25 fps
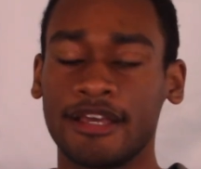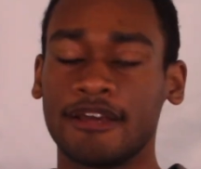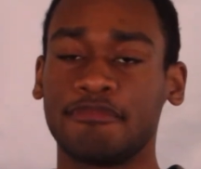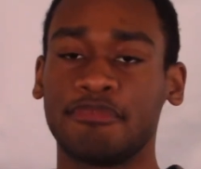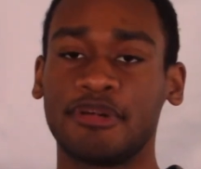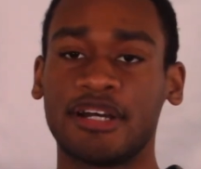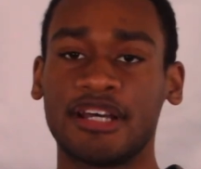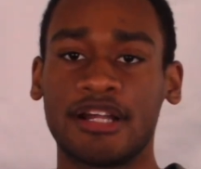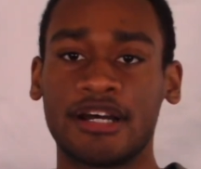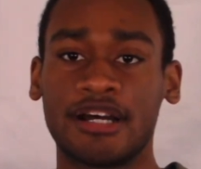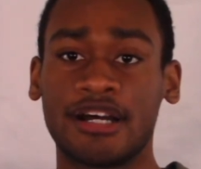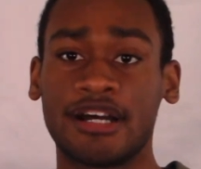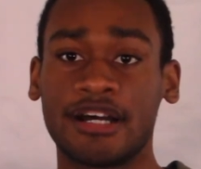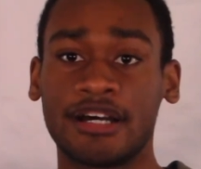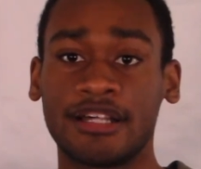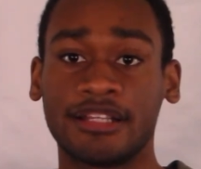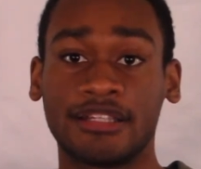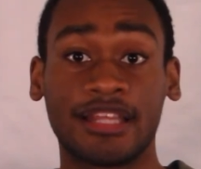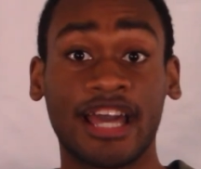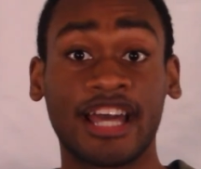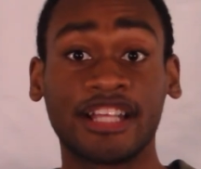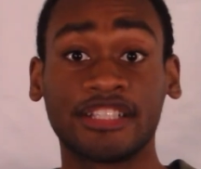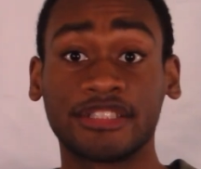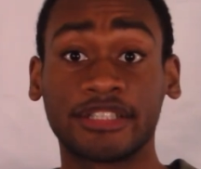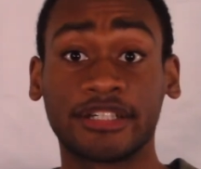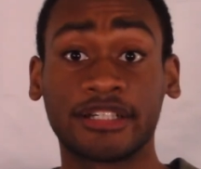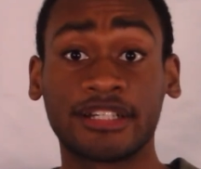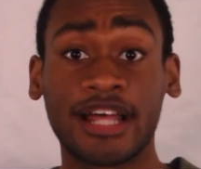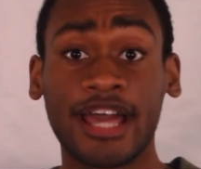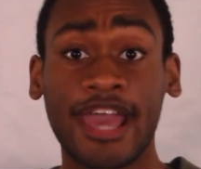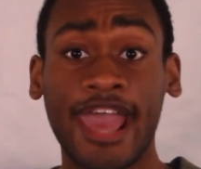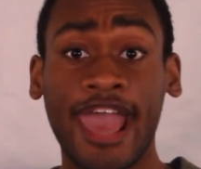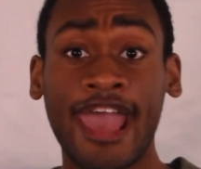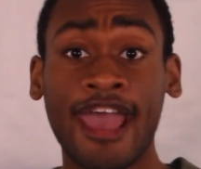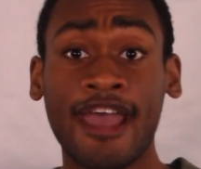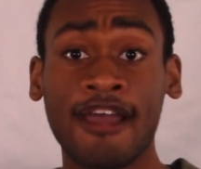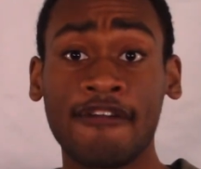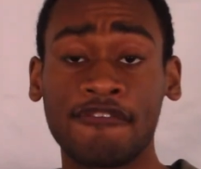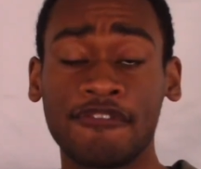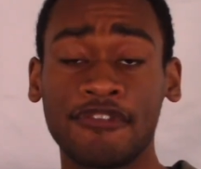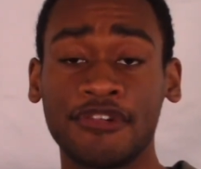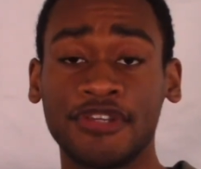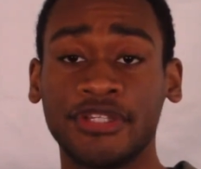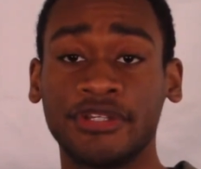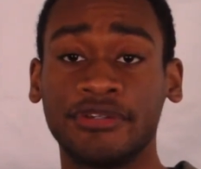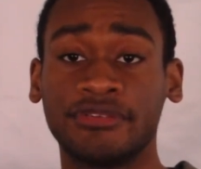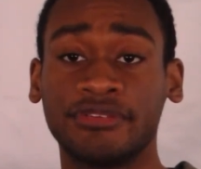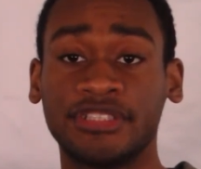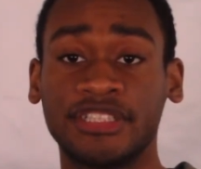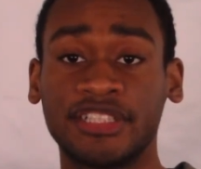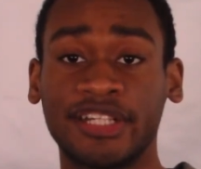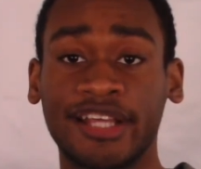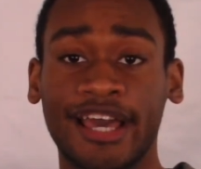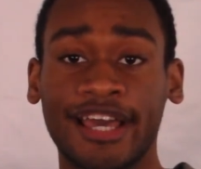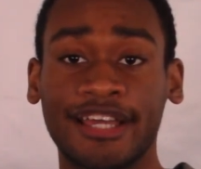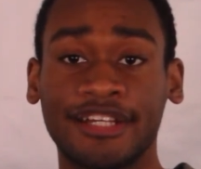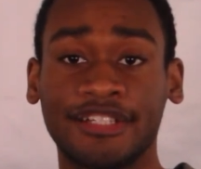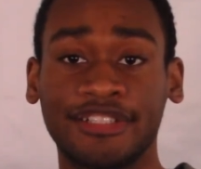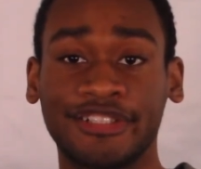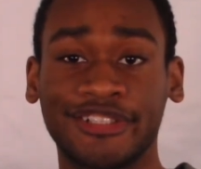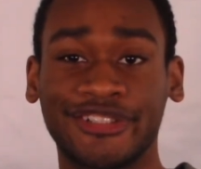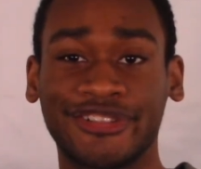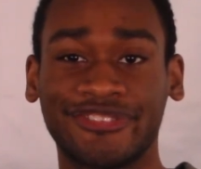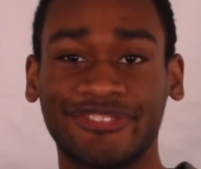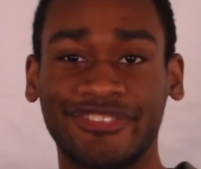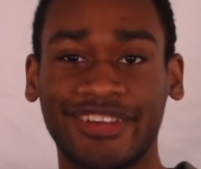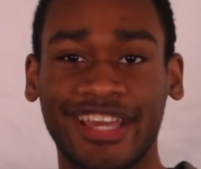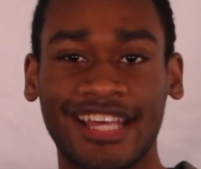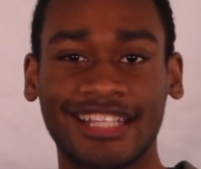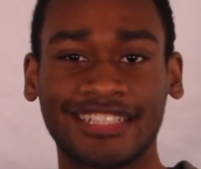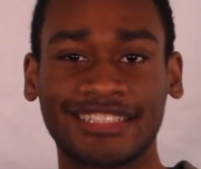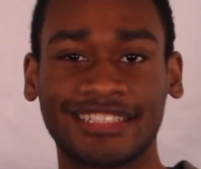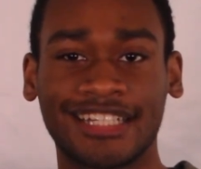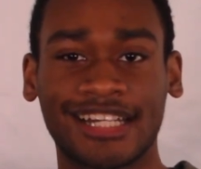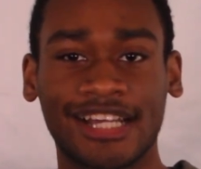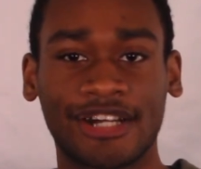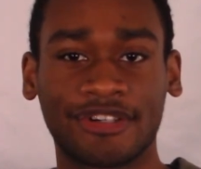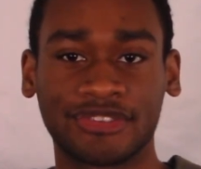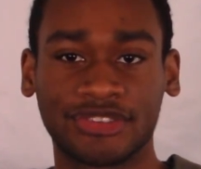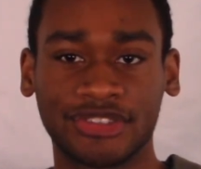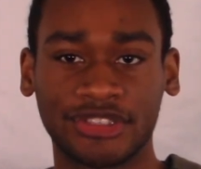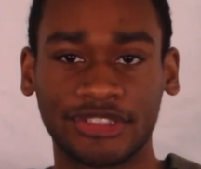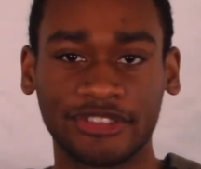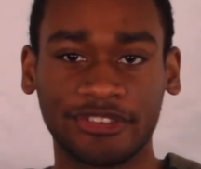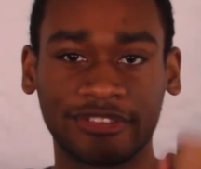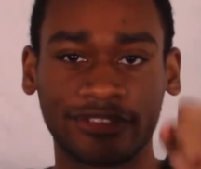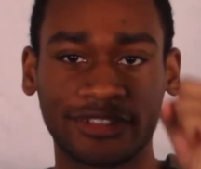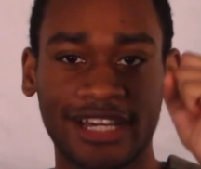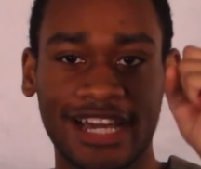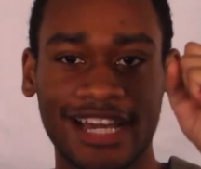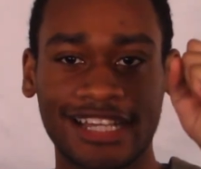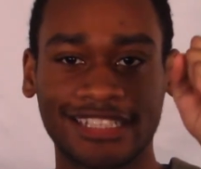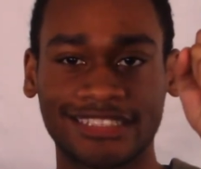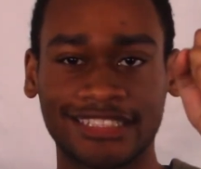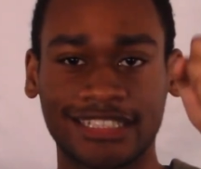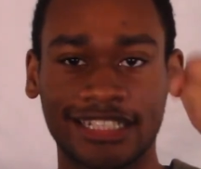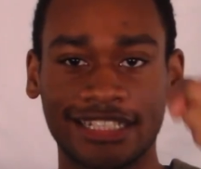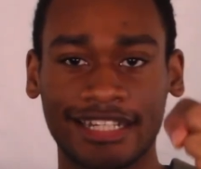But that's all I have for you G.I. Joe fans, and I will see you guys in the